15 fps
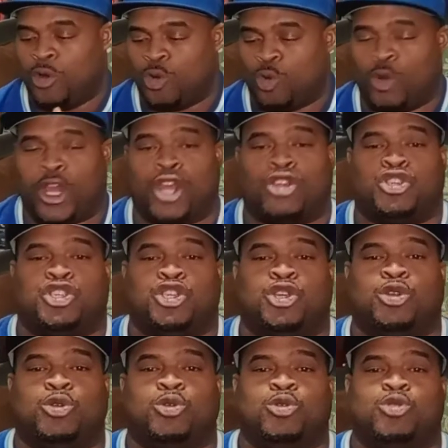rare
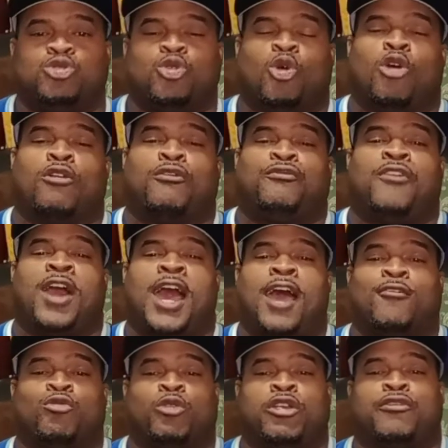shoes, or if I
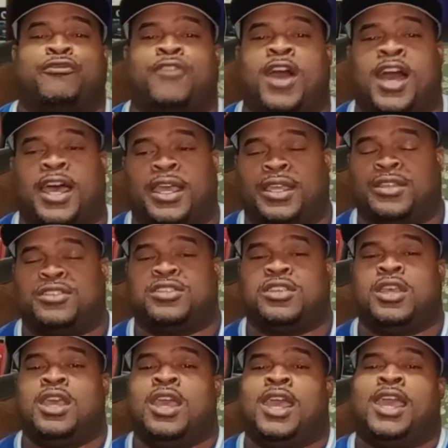have rare finds,
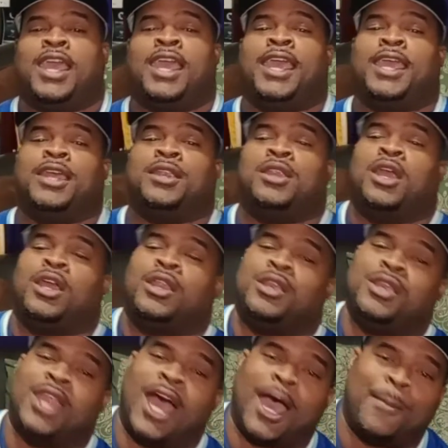and
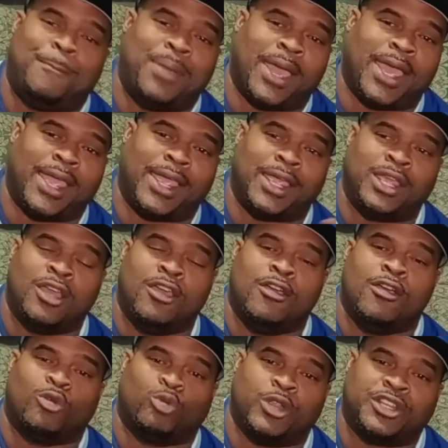not pay
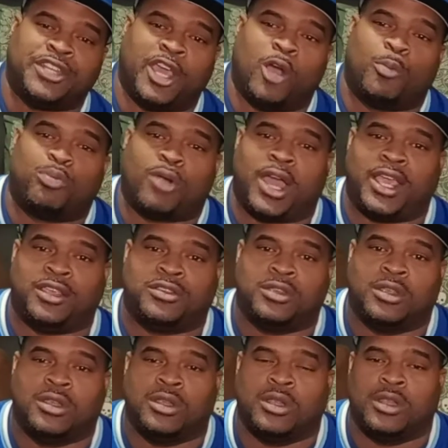retail price
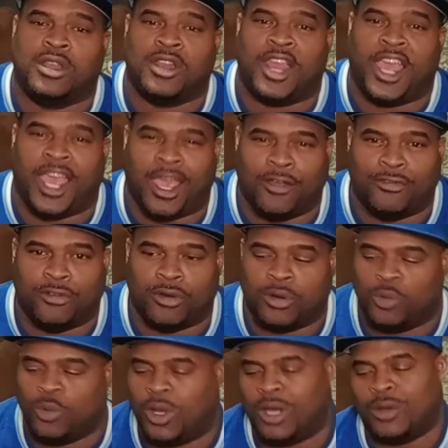ever.
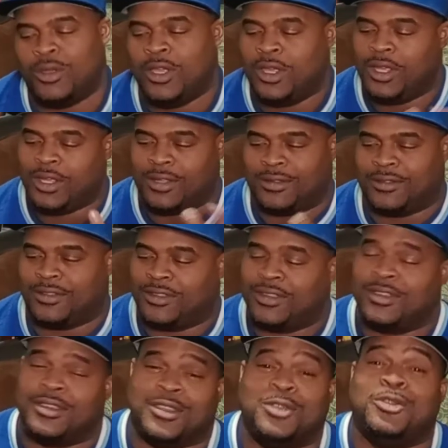Well,
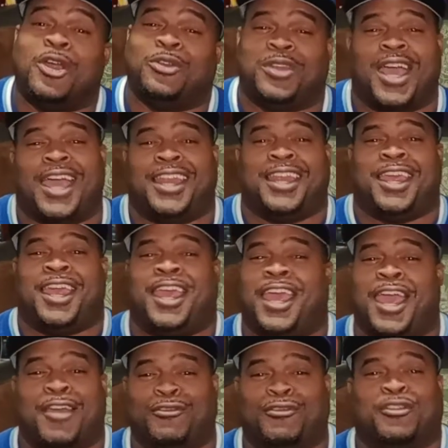not
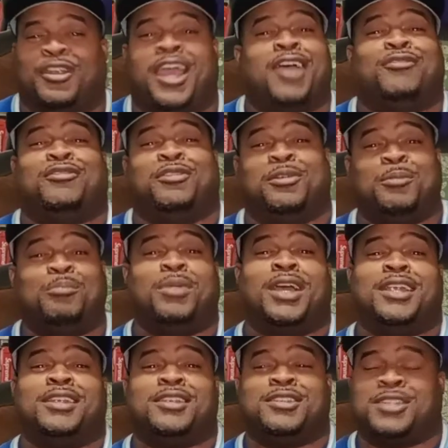ever,
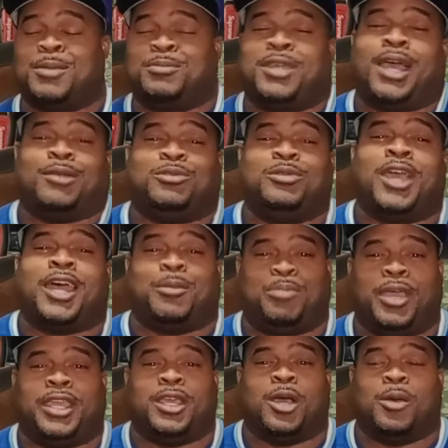but sometimes you gotta
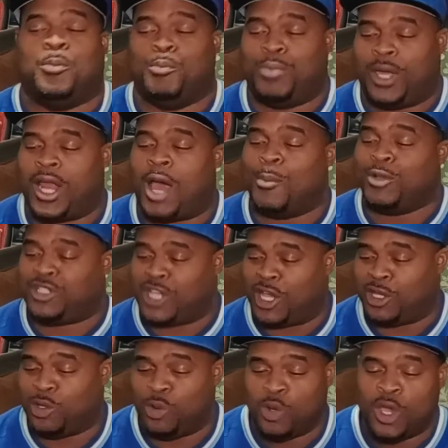pay up. But I'm gonna tell
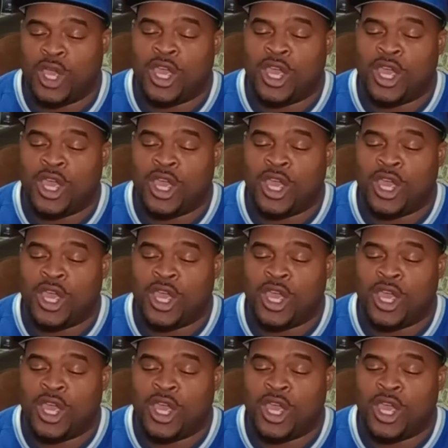you,